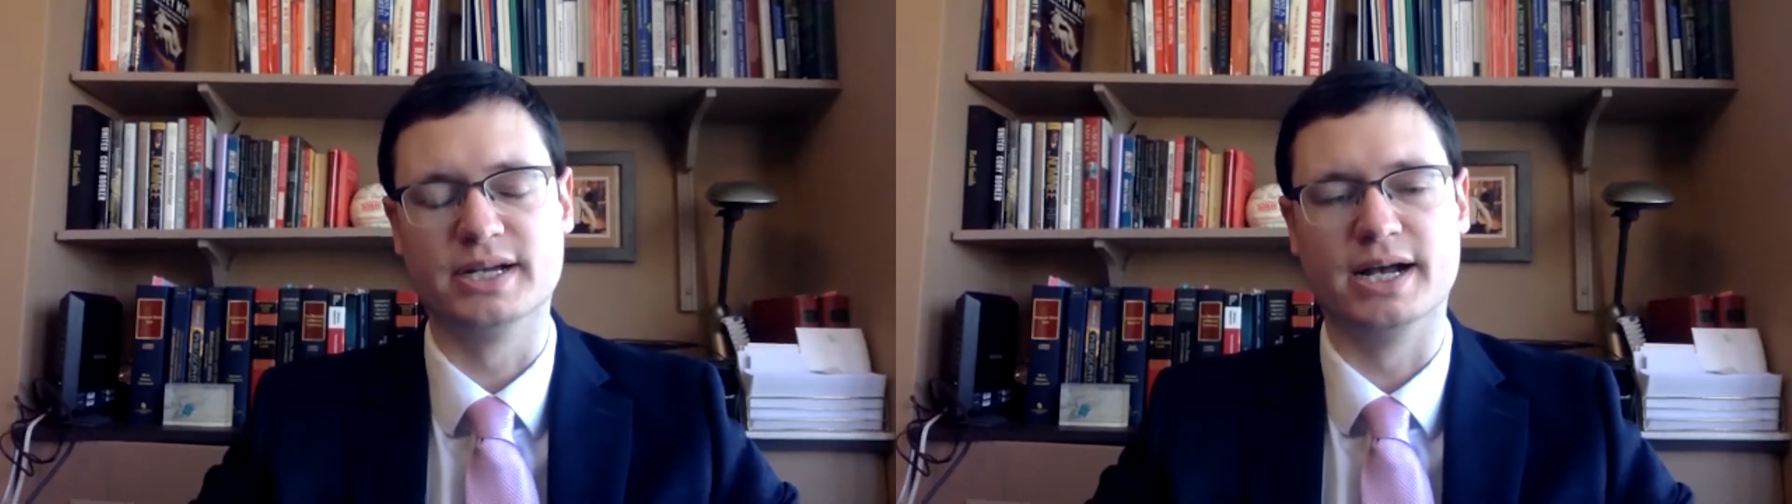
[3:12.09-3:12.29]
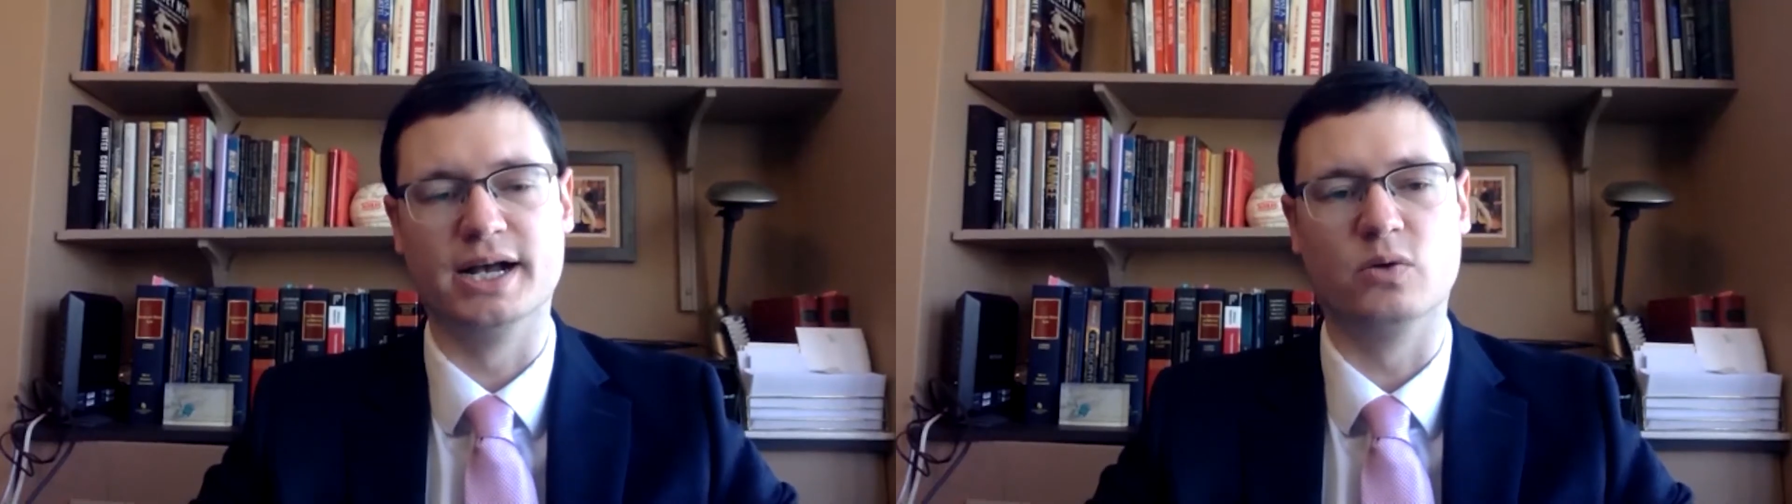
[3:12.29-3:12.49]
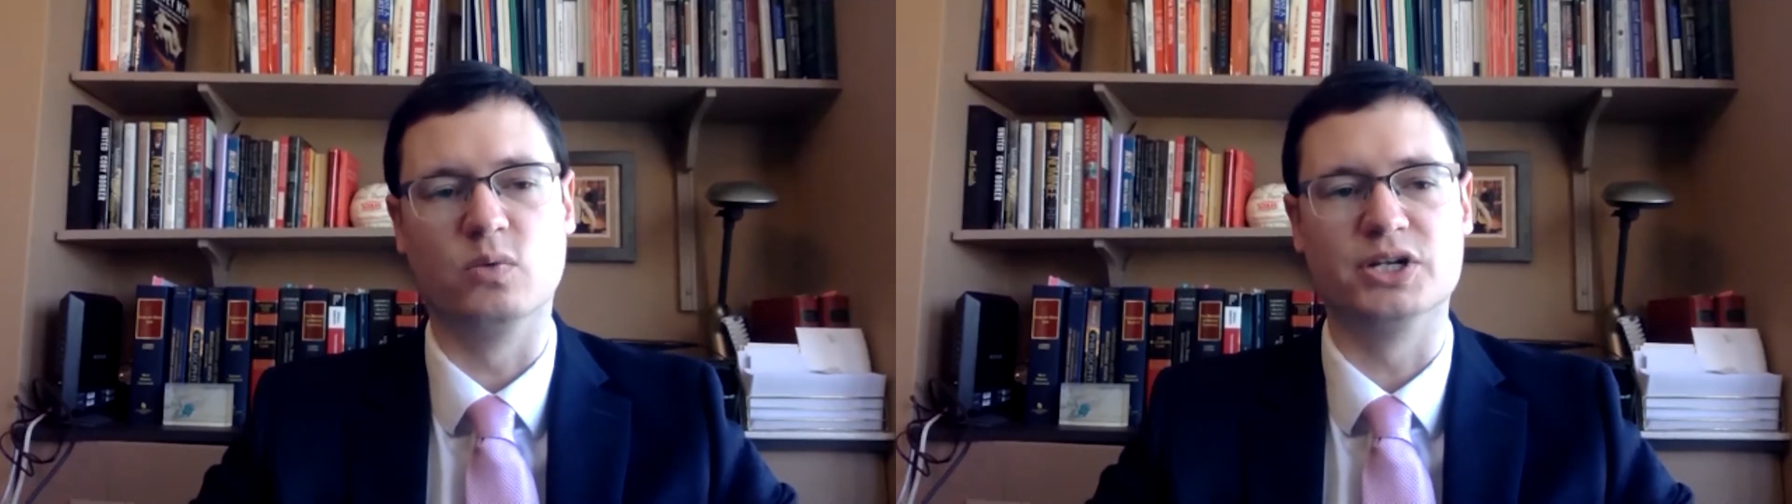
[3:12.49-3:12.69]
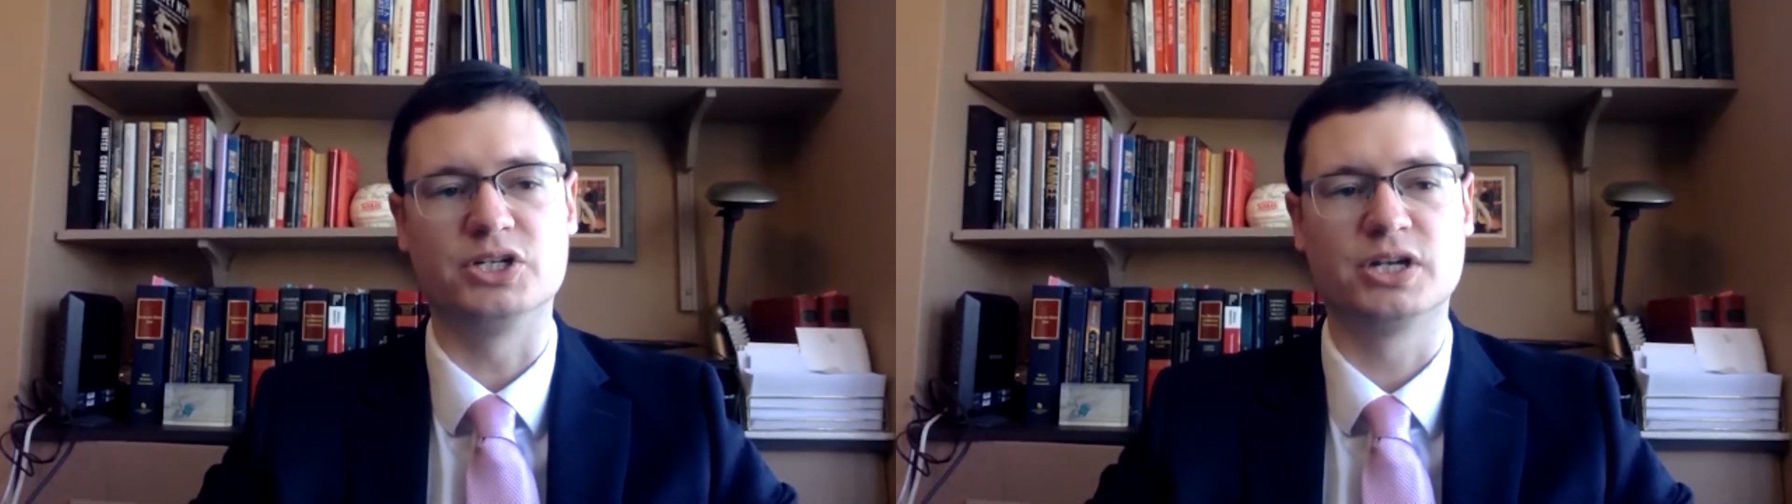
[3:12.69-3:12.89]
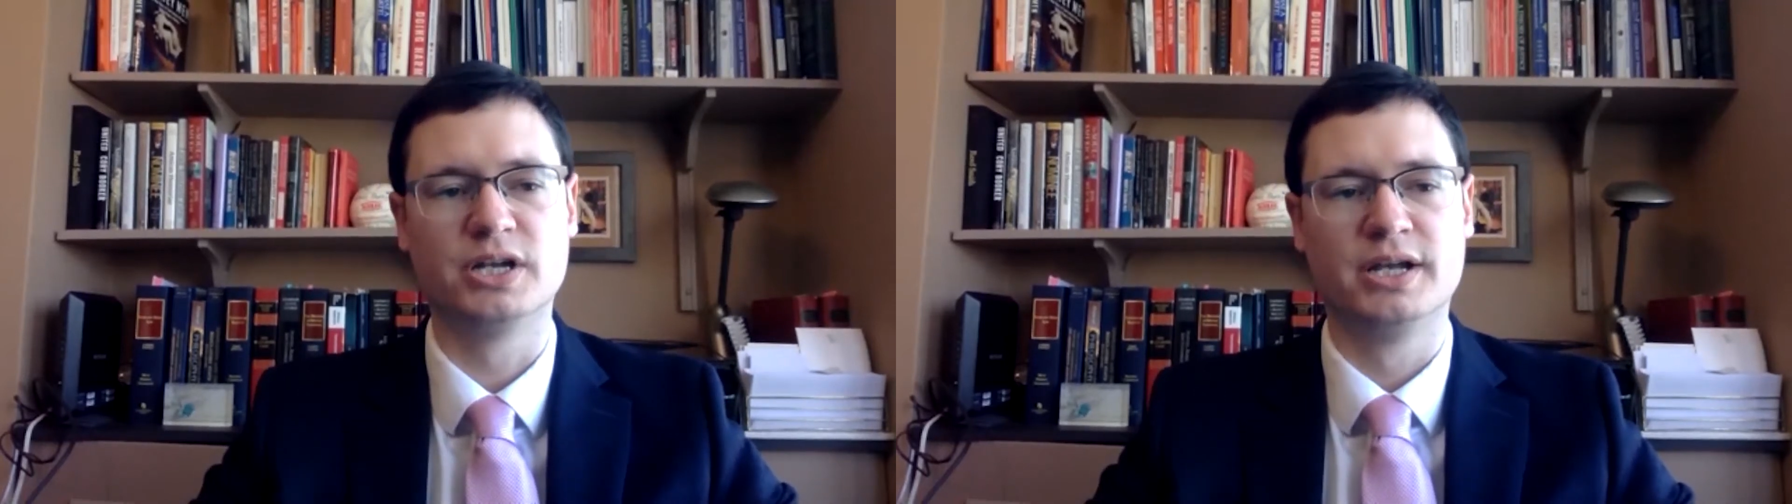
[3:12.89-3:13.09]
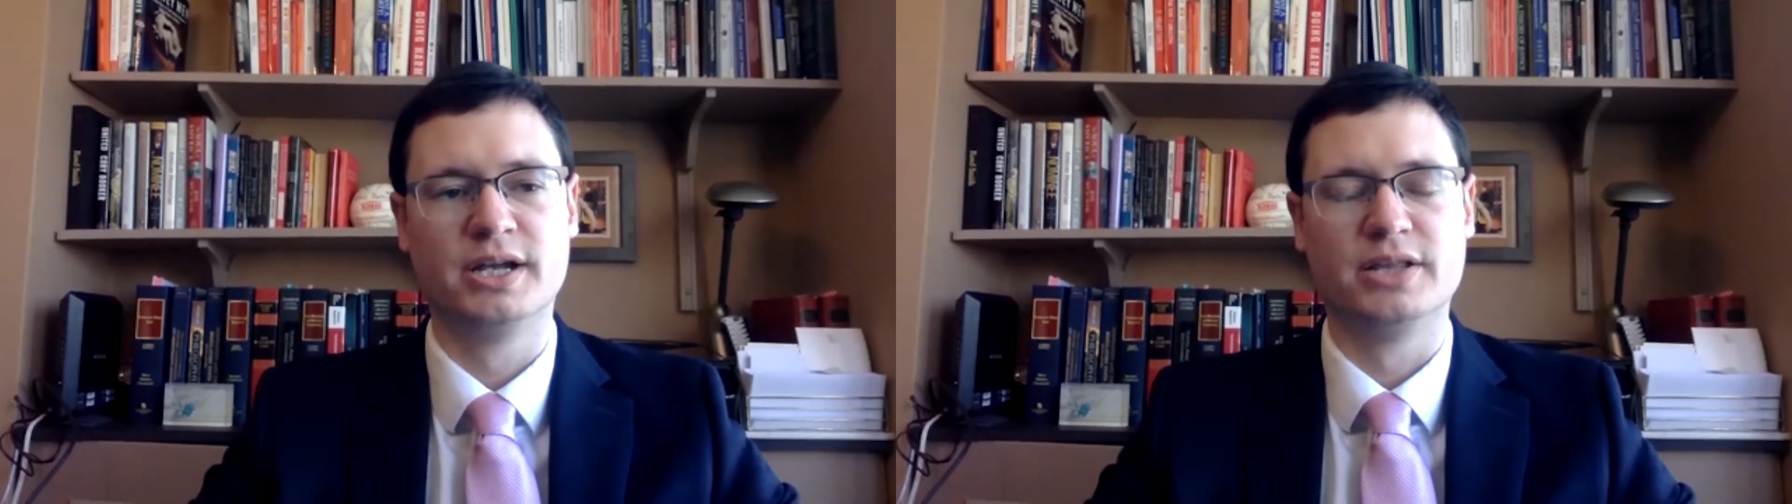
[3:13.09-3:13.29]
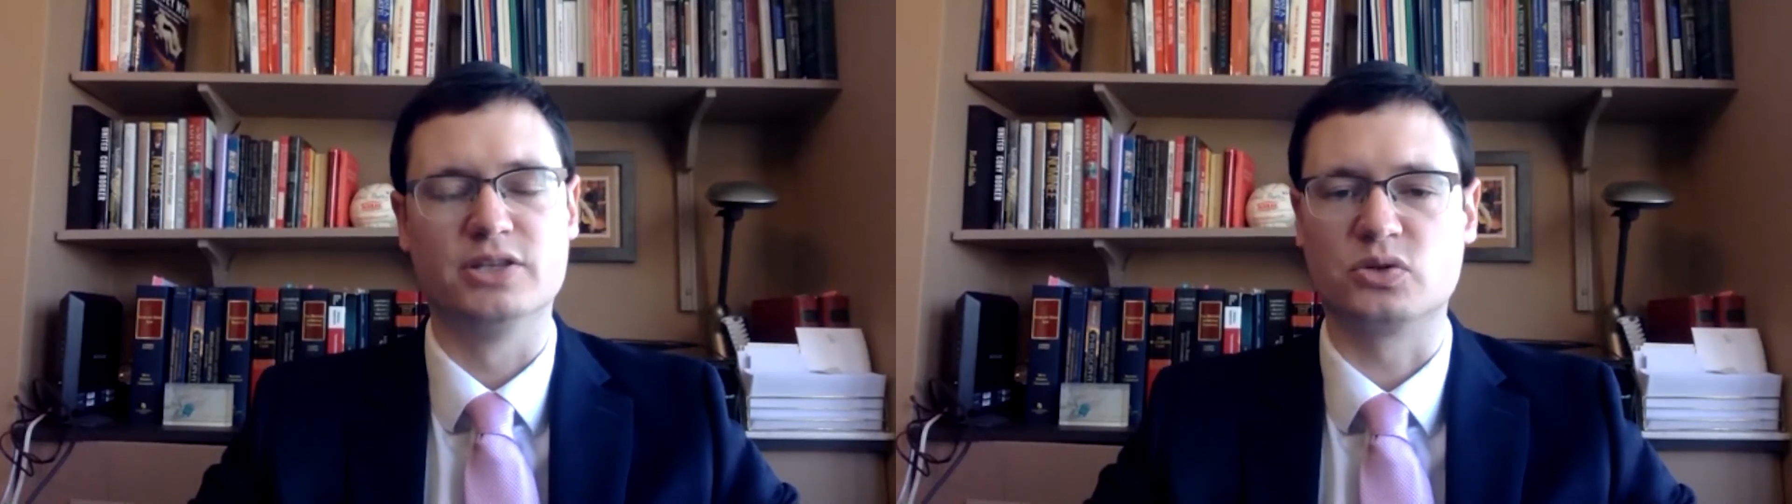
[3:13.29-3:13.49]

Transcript: uh, which the